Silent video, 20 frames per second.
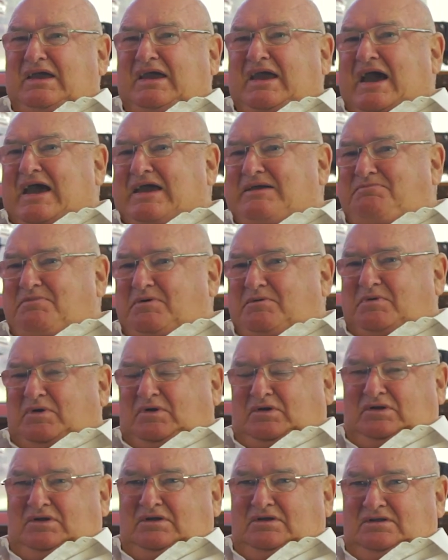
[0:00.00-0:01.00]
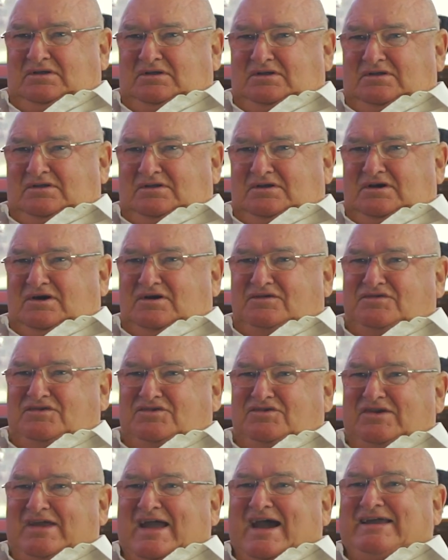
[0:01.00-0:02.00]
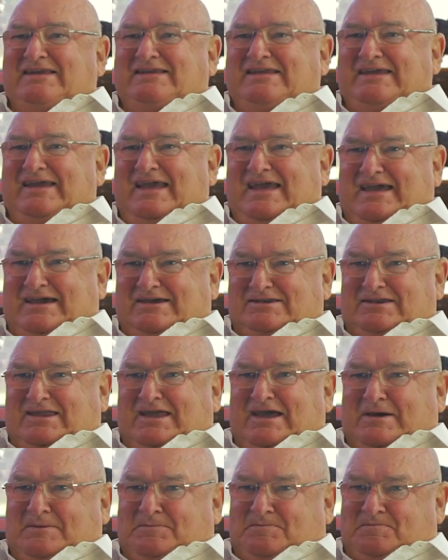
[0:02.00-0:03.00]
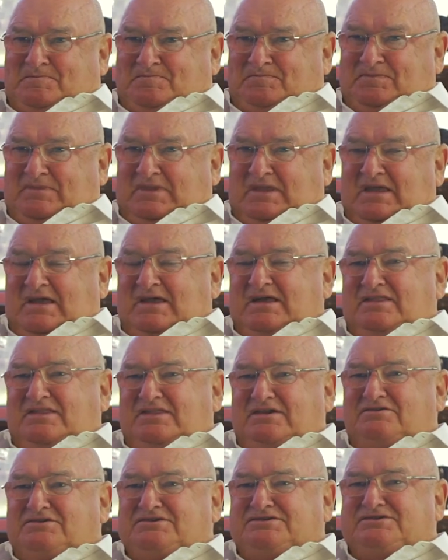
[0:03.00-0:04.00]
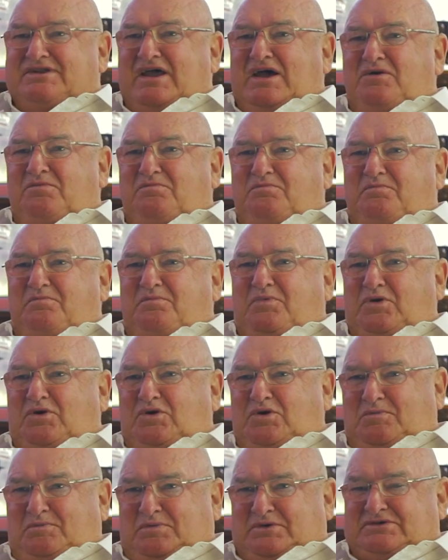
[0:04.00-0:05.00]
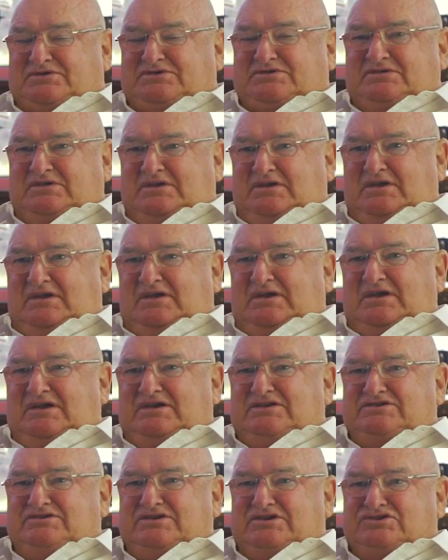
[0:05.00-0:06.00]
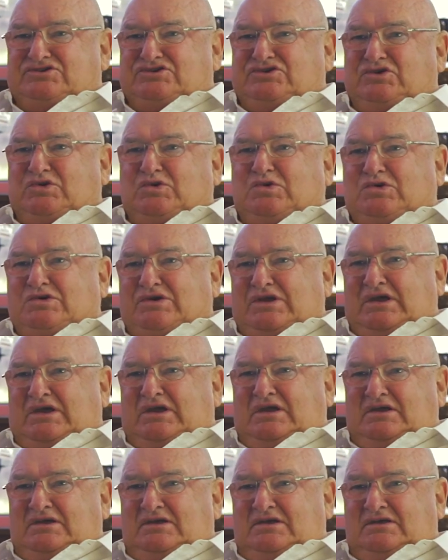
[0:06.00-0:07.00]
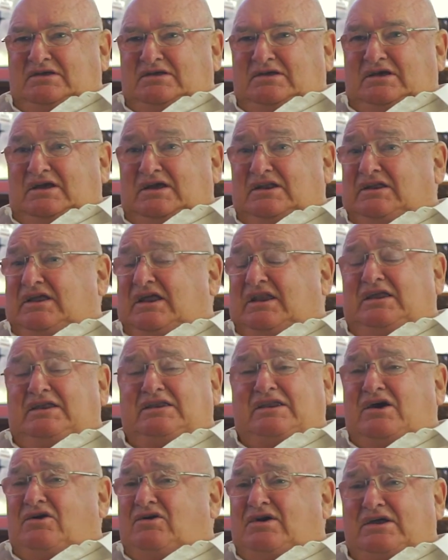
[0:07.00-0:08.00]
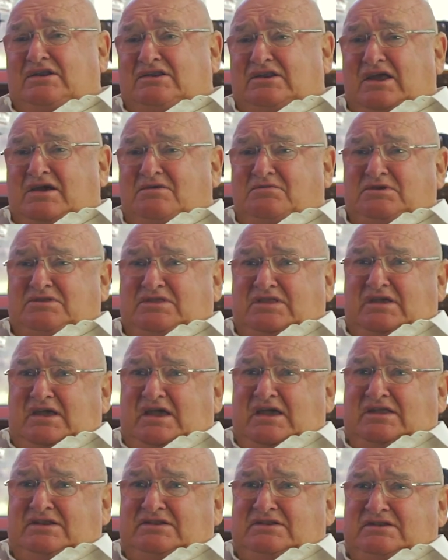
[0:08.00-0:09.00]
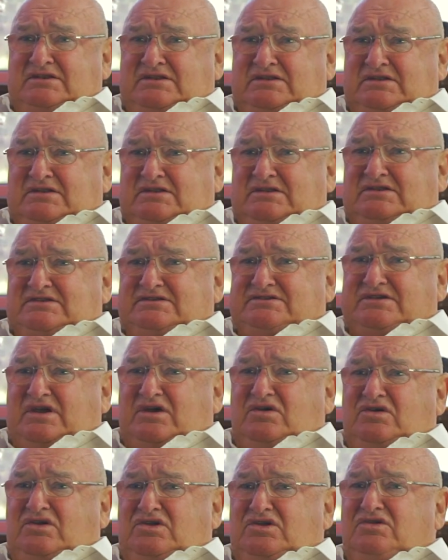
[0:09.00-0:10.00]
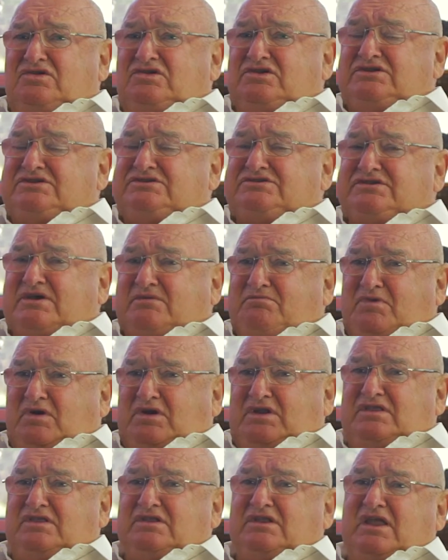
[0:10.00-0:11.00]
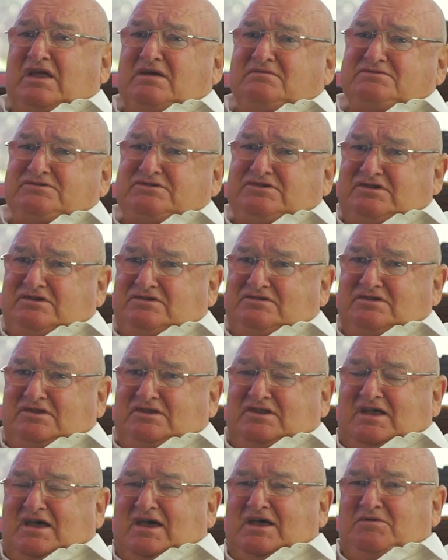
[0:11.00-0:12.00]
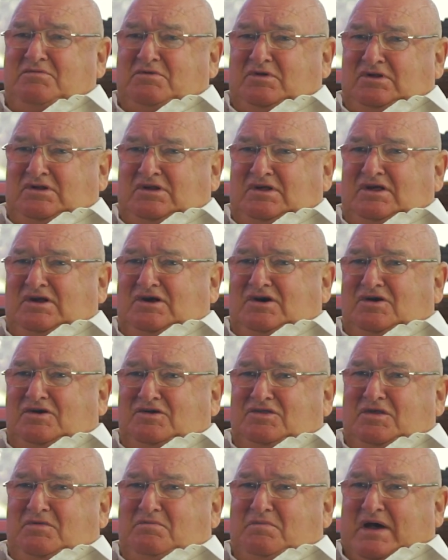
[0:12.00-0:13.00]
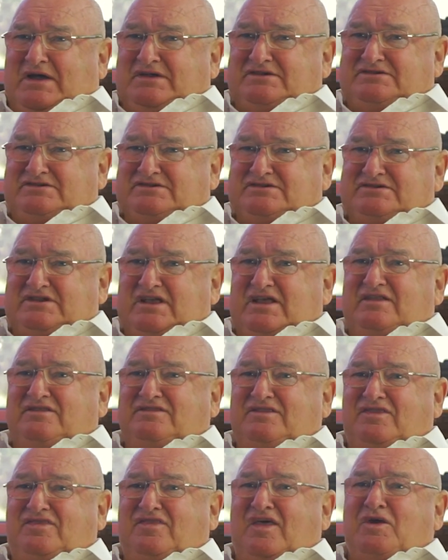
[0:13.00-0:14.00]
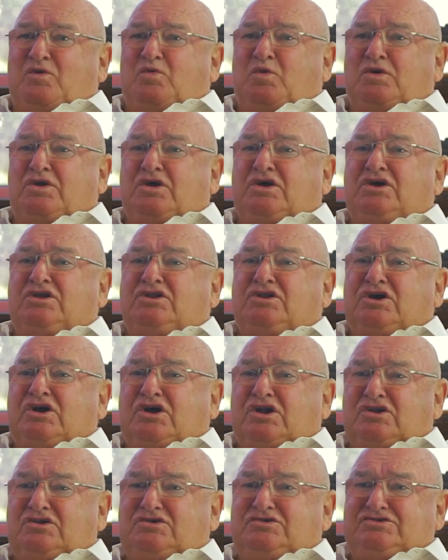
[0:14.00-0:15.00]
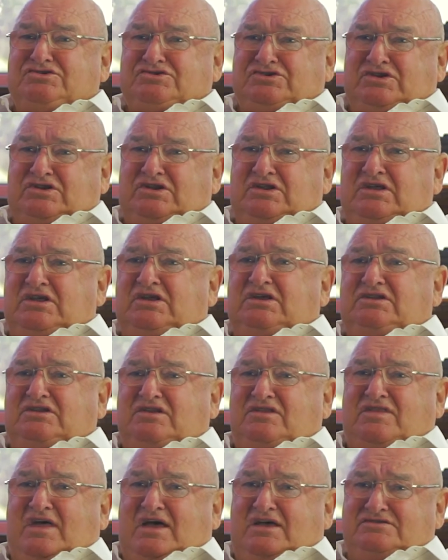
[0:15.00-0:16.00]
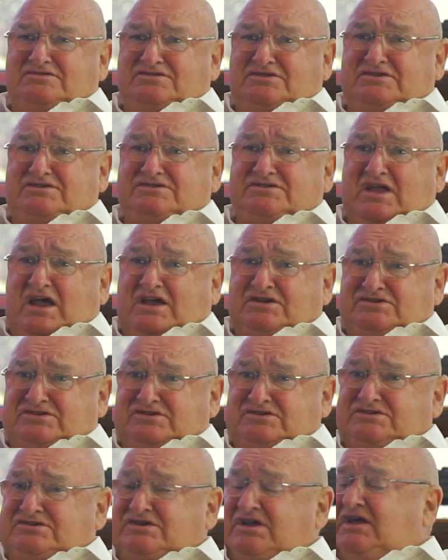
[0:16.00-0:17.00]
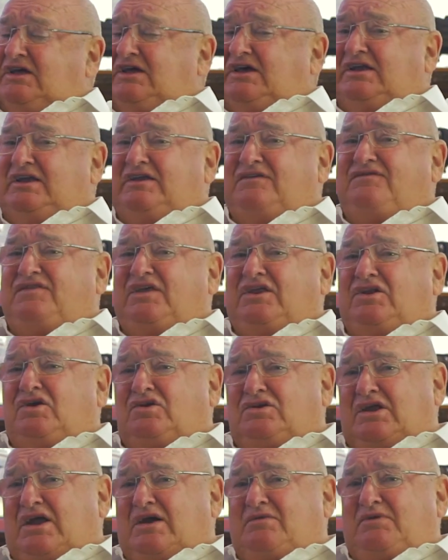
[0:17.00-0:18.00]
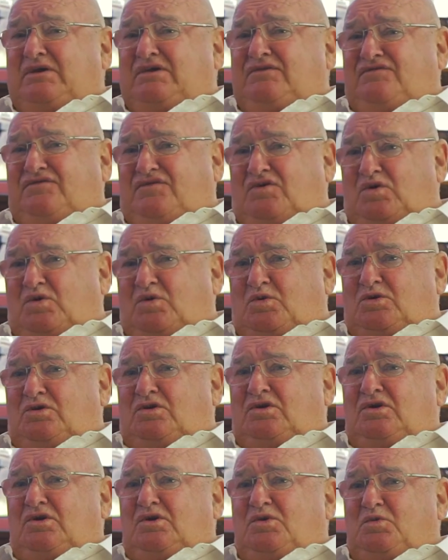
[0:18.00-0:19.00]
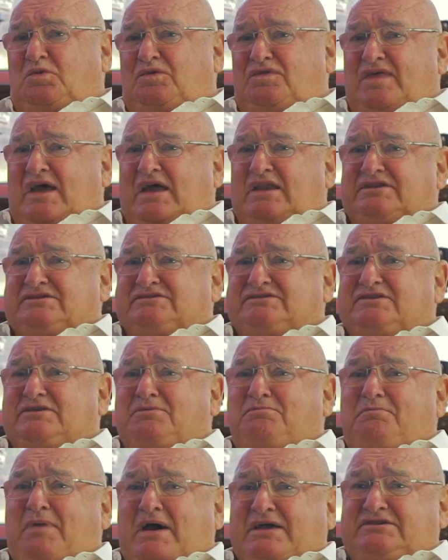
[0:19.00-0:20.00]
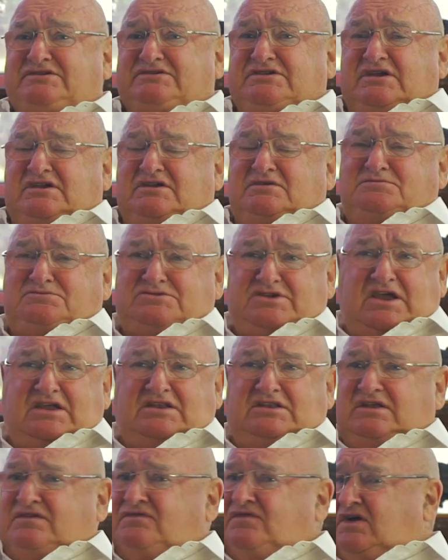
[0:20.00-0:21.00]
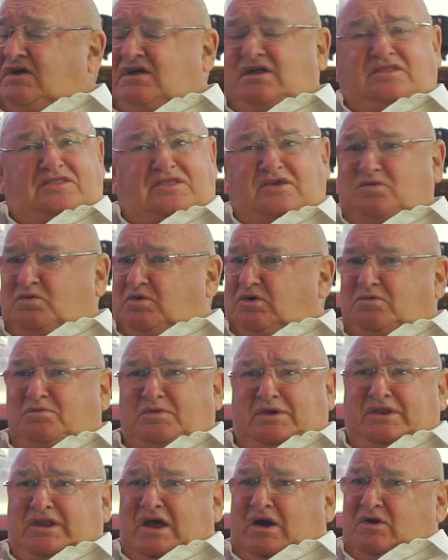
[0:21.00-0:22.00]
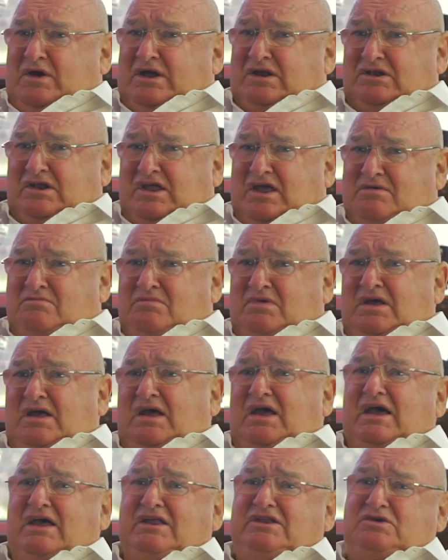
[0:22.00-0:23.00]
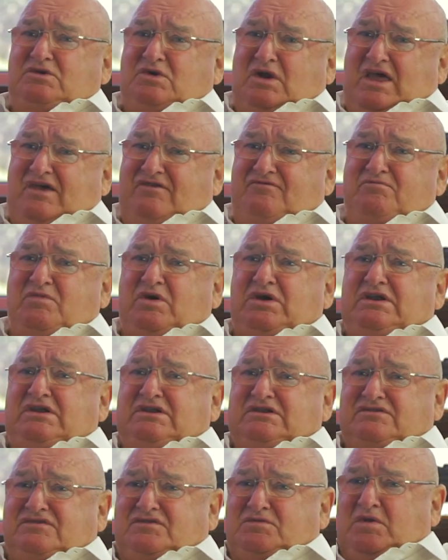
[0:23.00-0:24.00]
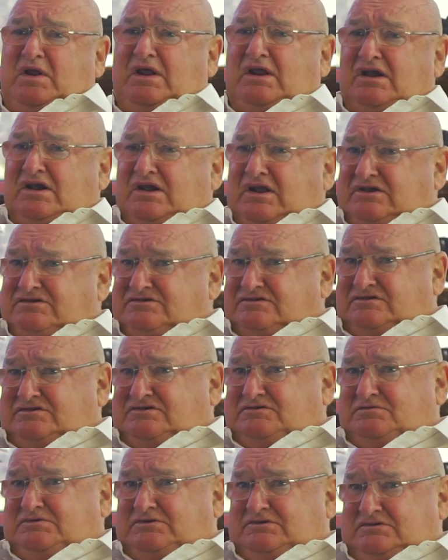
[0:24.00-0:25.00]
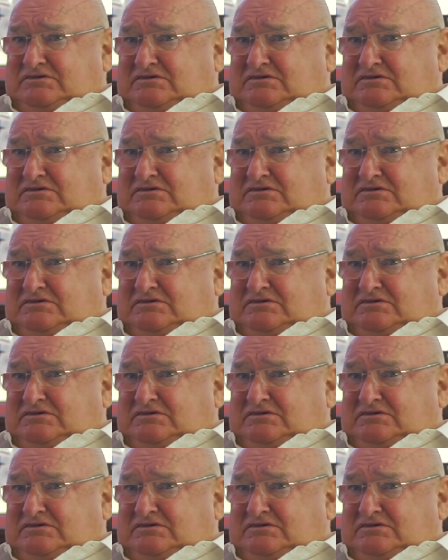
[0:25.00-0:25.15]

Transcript: capable of creating outcome. There is no purpose in just talking and getting no outcome at the end. So you need somebody that comes to the table on the basis that they want a conclusion to those discussions. And if they're not coming forward with that as the basic objective, there will be no outcome and you will have meetings from now till next Christmas.